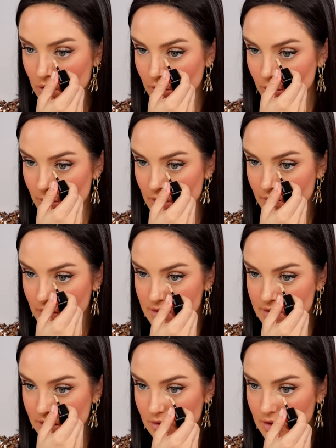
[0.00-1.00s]
a little bit of
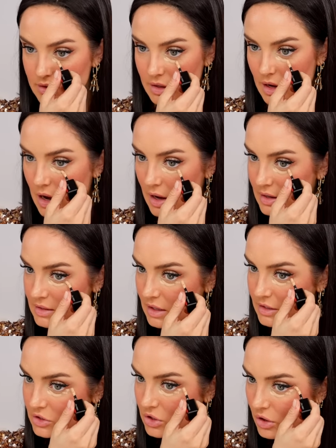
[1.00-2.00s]
concealer under the eyes, I
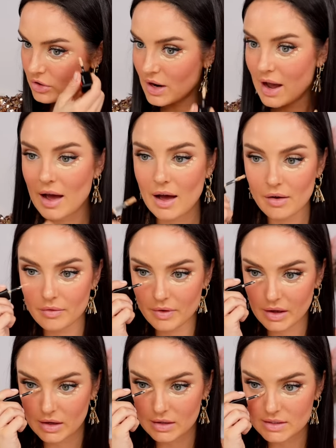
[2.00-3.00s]
don't have
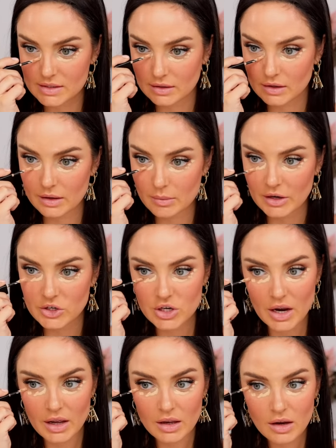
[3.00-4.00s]
a concealer in my
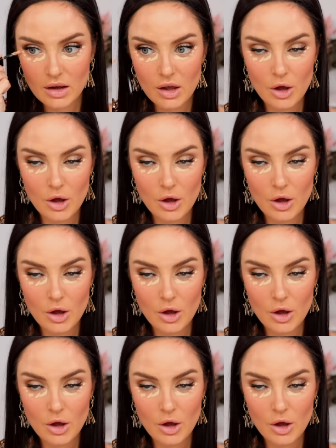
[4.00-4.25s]
shade